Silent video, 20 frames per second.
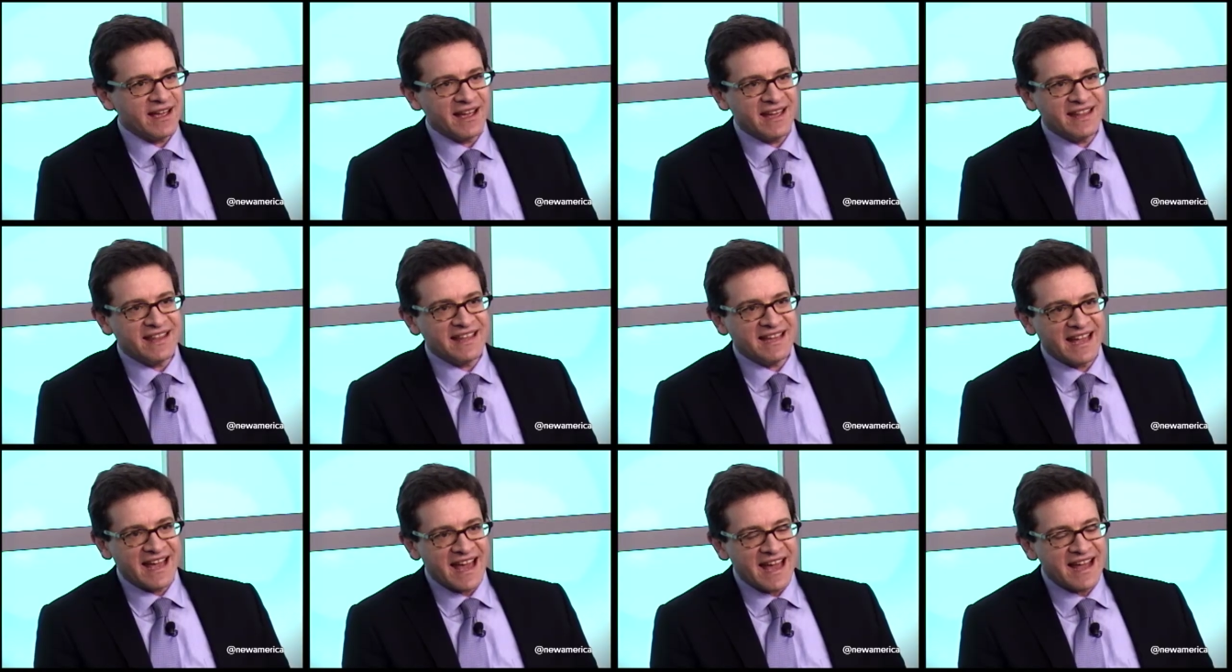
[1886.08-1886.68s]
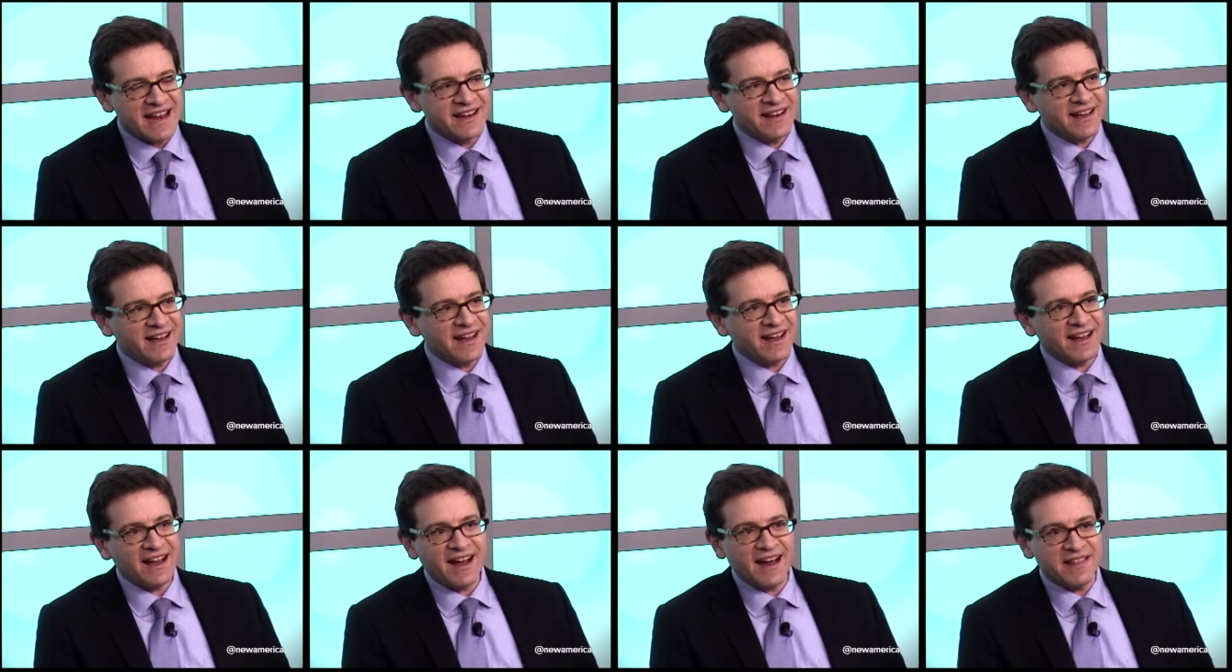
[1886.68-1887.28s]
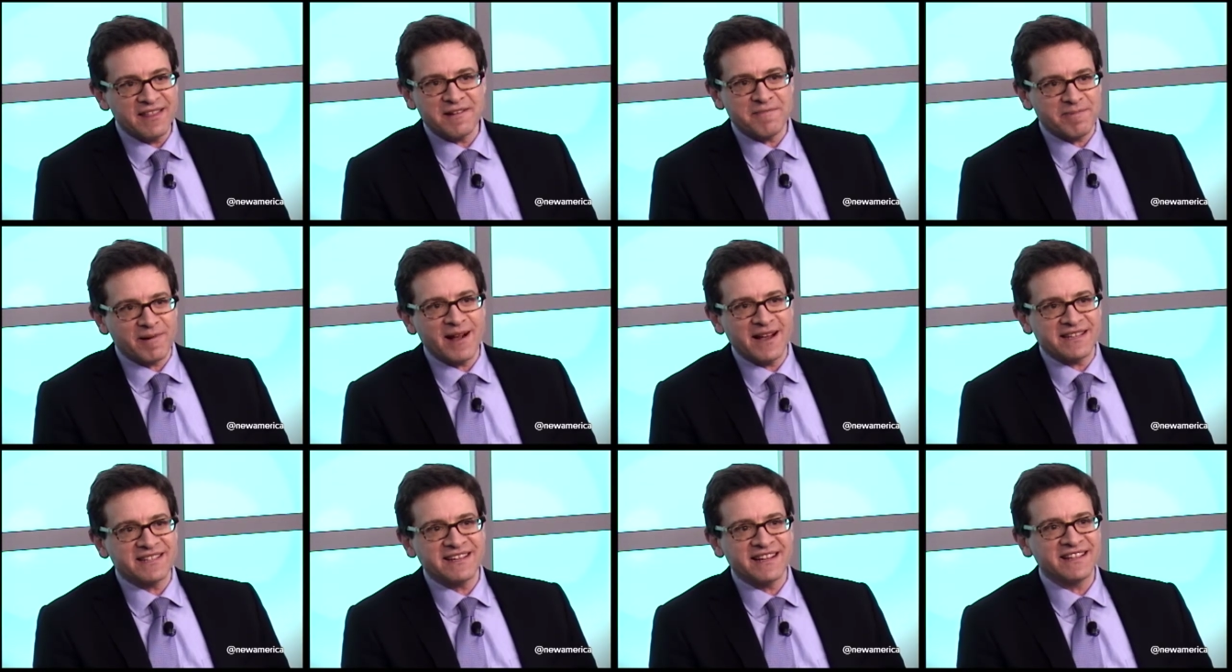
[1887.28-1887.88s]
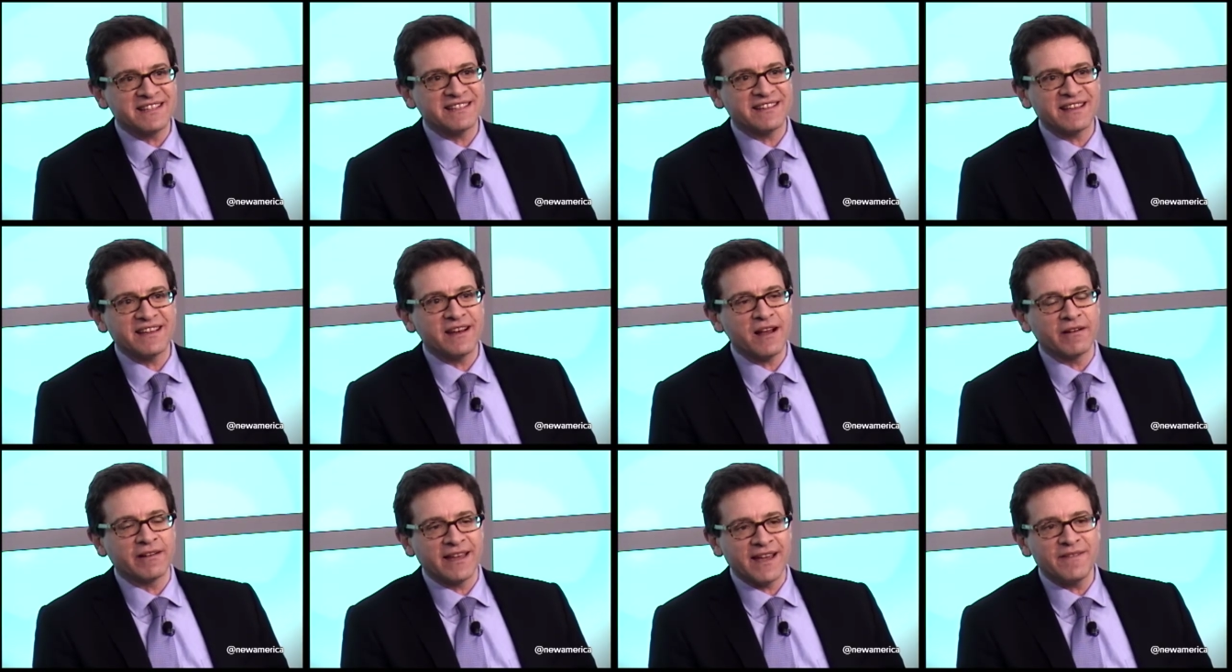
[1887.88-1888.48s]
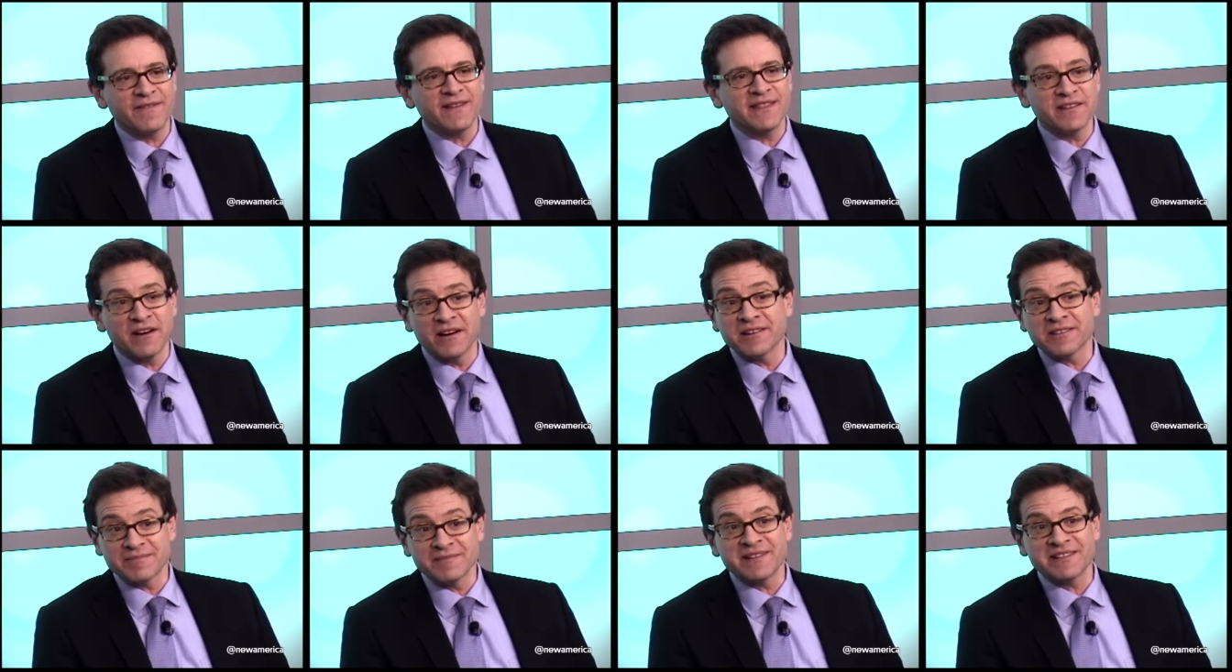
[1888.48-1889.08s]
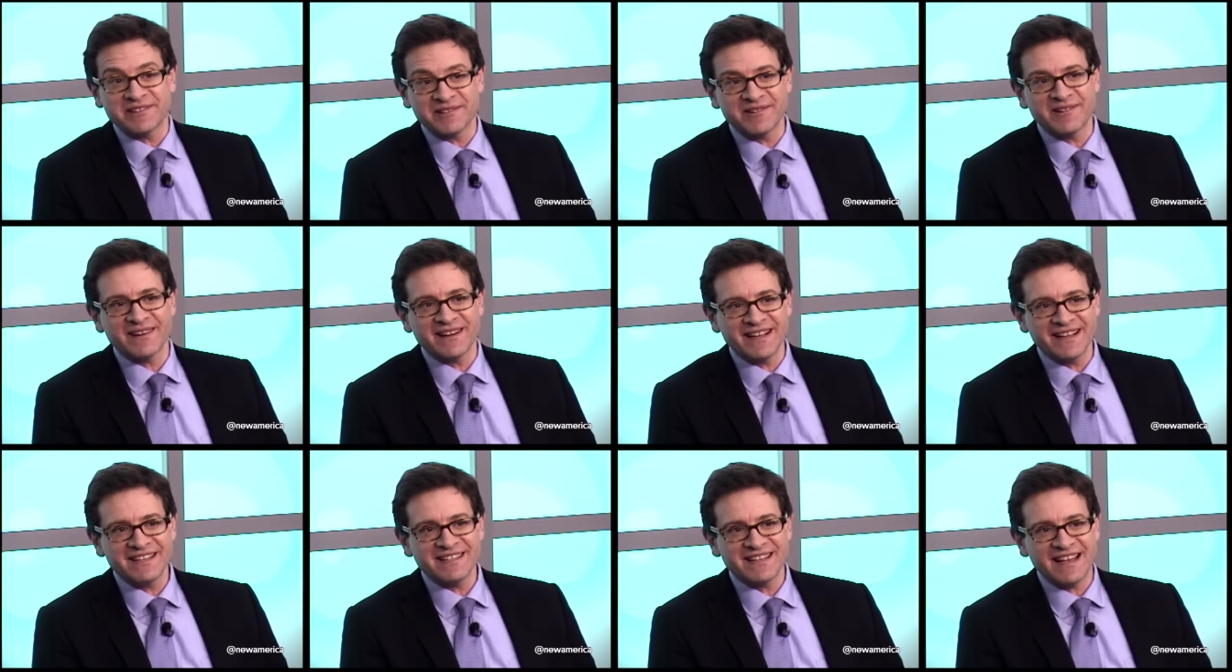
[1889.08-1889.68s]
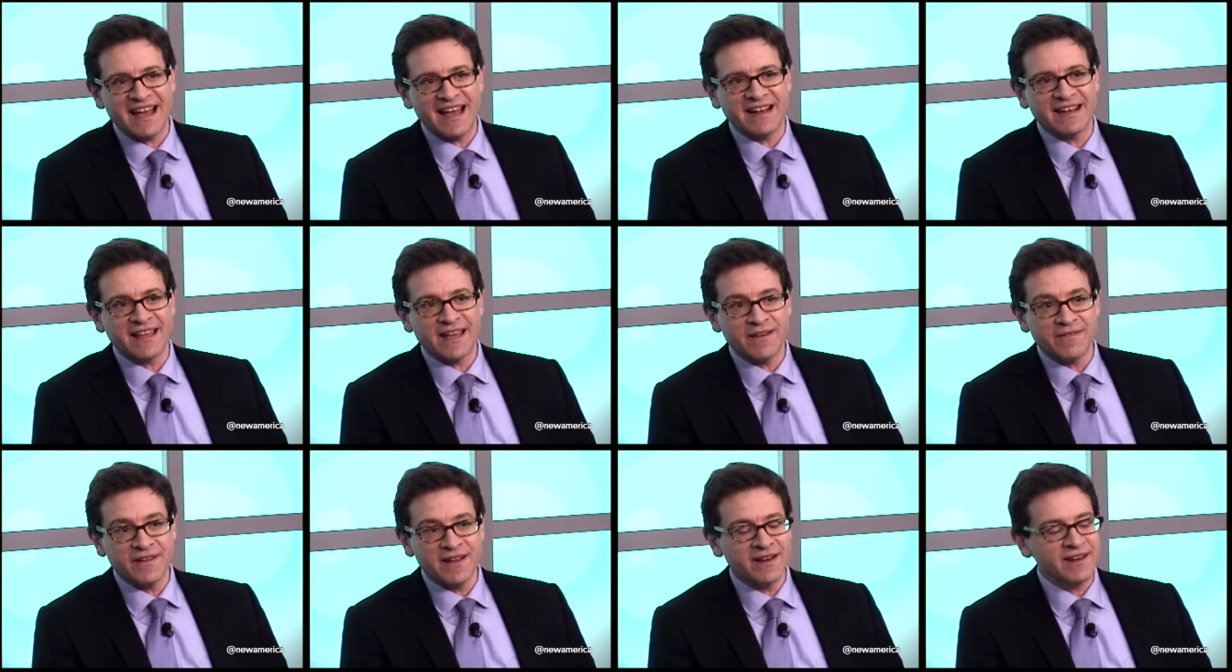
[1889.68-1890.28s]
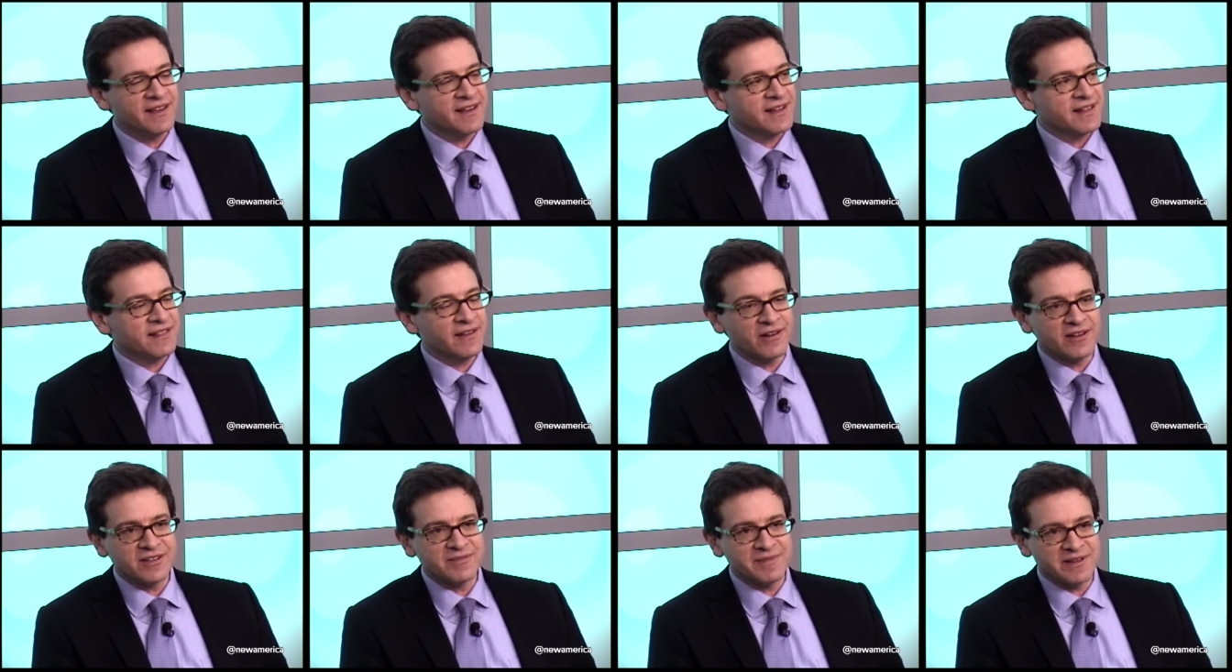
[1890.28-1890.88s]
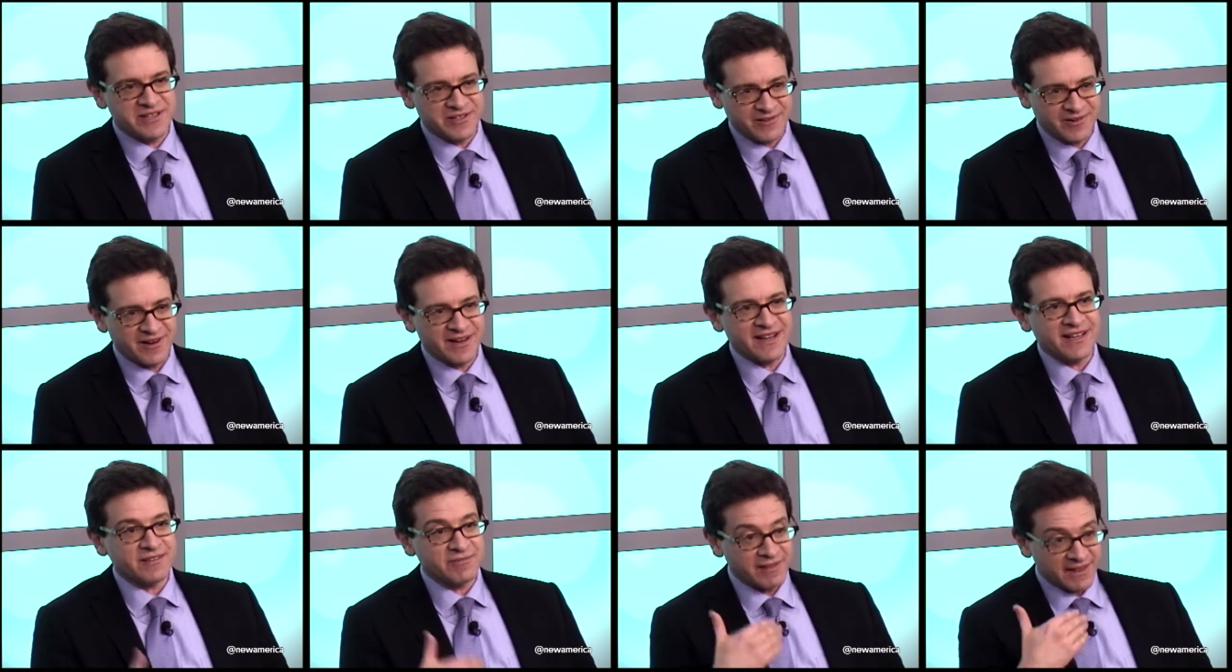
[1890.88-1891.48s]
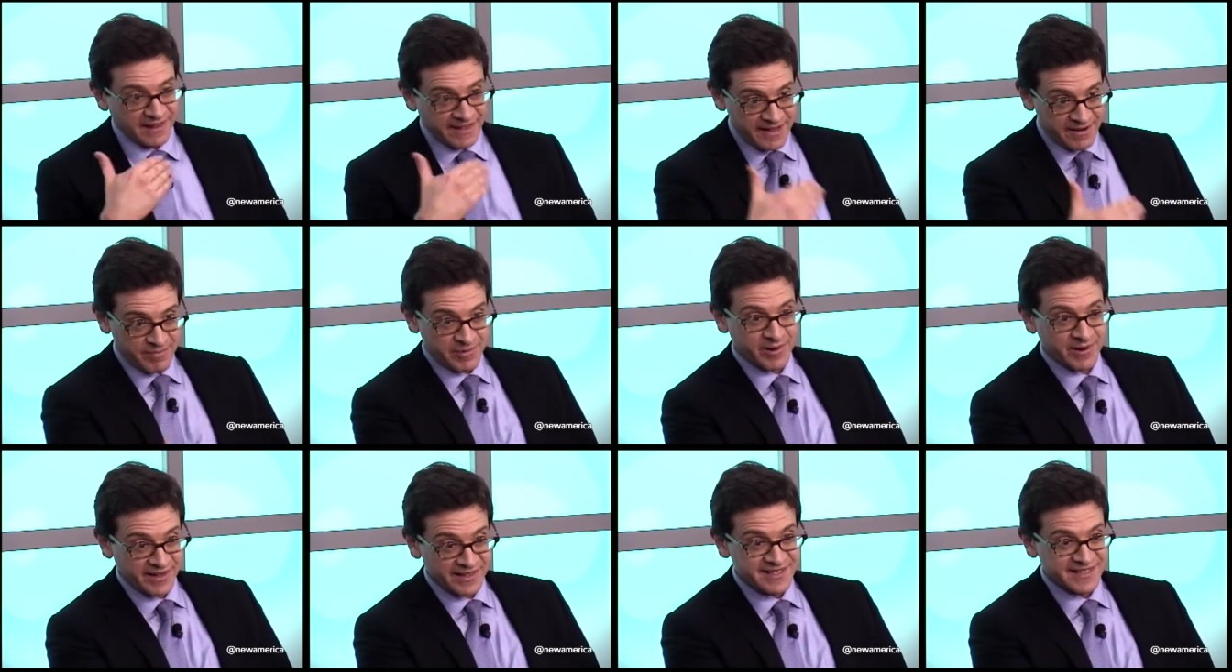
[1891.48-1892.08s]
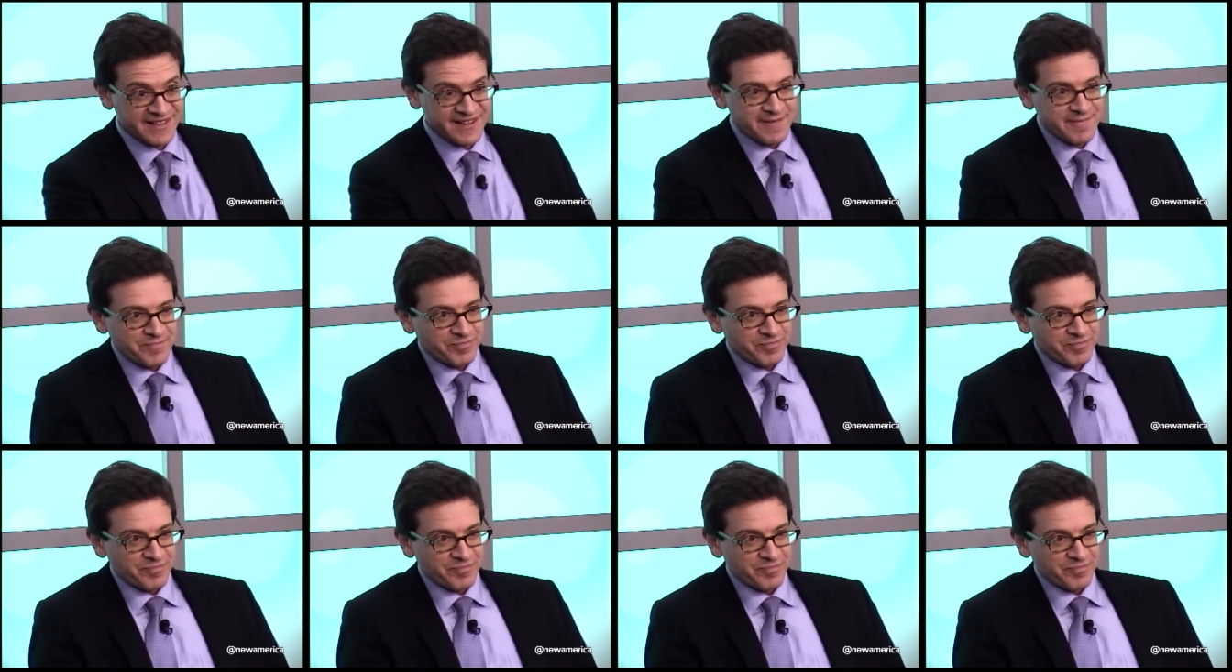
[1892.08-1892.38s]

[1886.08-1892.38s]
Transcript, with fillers: In the end, other presidents, you know, given those majorities and given those majorities with liberals